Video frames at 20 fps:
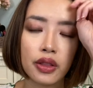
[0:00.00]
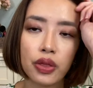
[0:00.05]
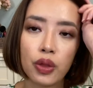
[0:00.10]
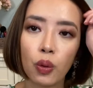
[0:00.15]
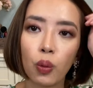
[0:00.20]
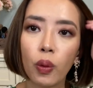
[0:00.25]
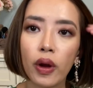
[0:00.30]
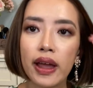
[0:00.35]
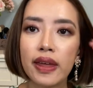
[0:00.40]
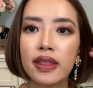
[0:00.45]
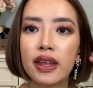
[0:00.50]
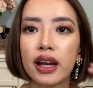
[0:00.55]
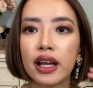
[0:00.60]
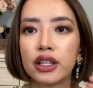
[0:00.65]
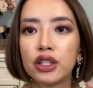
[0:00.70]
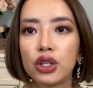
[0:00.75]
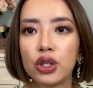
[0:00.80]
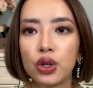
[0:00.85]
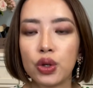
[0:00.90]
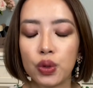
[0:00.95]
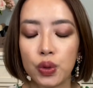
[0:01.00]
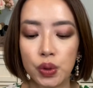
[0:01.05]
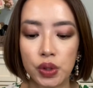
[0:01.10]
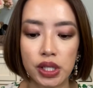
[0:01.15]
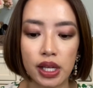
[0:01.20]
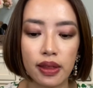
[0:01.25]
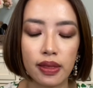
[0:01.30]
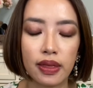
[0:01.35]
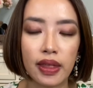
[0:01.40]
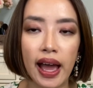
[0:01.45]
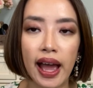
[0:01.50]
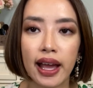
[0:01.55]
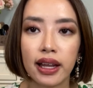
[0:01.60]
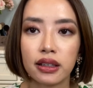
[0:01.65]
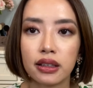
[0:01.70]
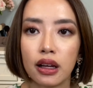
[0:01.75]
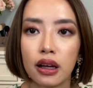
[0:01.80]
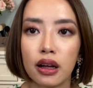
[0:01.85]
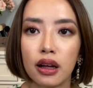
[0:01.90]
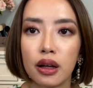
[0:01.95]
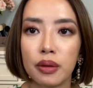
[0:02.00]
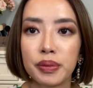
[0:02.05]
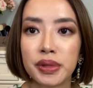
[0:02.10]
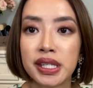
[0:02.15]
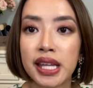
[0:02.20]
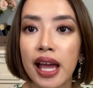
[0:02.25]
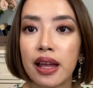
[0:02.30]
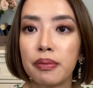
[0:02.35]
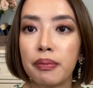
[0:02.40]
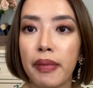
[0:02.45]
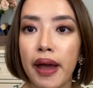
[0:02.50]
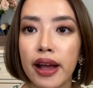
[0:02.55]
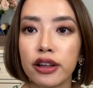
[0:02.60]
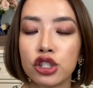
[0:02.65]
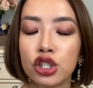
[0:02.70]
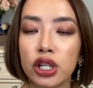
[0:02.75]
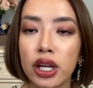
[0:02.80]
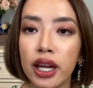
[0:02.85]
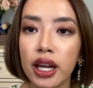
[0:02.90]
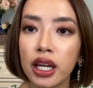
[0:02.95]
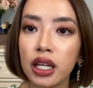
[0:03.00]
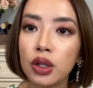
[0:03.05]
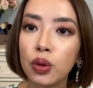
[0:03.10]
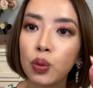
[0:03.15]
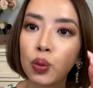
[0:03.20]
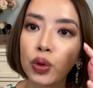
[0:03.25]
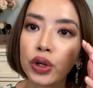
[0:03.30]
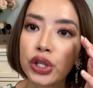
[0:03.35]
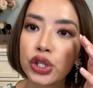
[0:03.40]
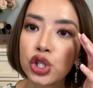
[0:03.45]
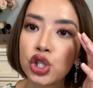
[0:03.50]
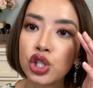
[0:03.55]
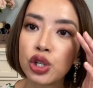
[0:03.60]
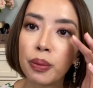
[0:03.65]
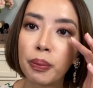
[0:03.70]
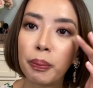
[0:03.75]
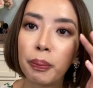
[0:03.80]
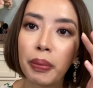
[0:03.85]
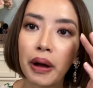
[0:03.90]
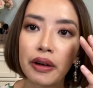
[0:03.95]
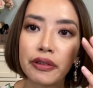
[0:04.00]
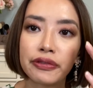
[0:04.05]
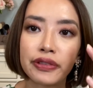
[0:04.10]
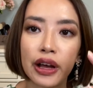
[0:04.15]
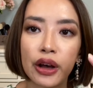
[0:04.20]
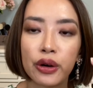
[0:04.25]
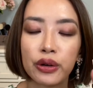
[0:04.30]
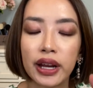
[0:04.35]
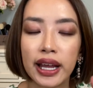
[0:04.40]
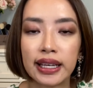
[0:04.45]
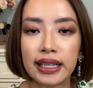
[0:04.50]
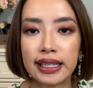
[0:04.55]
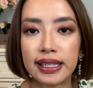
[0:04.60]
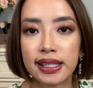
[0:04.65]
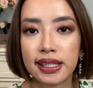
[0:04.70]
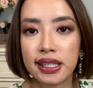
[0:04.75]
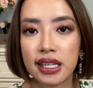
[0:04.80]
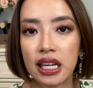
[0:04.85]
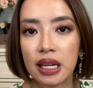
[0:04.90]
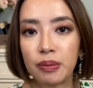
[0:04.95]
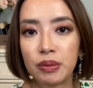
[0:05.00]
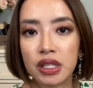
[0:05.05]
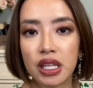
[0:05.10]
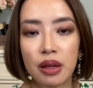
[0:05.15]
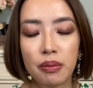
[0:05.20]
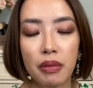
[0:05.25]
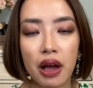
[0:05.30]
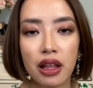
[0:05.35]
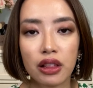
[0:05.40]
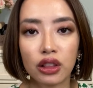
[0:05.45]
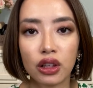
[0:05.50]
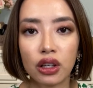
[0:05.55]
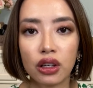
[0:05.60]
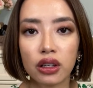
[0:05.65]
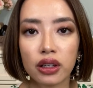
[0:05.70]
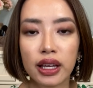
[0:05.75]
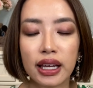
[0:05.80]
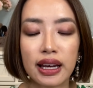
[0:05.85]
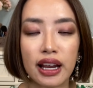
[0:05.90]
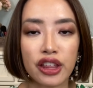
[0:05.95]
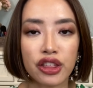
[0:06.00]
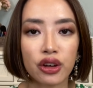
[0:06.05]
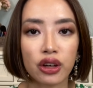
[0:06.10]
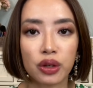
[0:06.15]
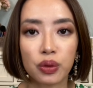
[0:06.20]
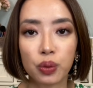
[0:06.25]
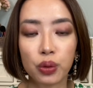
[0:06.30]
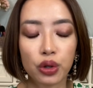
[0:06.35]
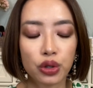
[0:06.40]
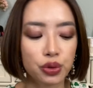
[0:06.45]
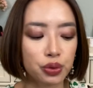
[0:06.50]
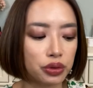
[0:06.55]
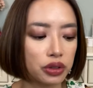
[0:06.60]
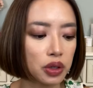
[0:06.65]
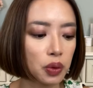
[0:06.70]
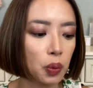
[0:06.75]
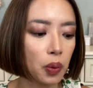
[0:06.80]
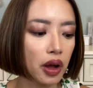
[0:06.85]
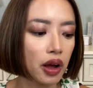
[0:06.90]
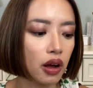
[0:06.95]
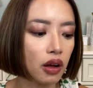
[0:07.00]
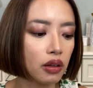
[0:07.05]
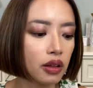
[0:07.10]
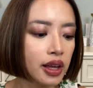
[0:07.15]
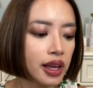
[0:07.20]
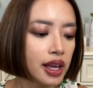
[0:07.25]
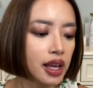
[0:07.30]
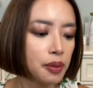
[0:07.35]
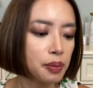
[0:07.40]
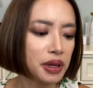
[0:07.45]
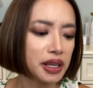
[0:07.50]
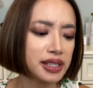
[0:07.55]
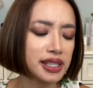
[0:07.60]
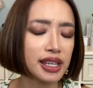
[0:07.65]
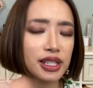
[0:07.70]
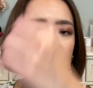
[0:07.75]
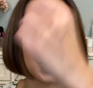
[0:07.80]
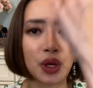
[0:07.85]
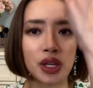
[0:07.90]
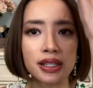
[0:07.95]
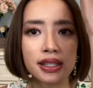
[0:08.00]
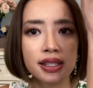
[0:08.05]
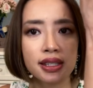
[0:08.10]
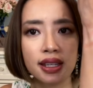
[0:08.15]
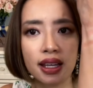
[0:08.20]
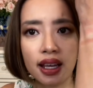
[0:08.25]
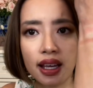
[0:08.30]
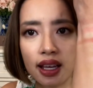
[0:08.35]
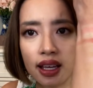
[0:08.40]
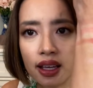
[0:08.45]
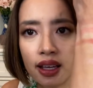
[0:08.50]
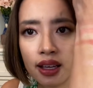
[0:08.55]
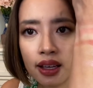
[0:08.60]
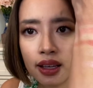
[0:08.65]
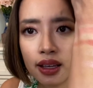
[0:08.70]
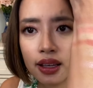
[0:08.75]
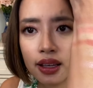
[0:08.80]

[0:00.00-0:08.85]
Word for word: the way that I used that um, satin matte shade was to buff out any seams in my look and I thought it worked really well because as you can see,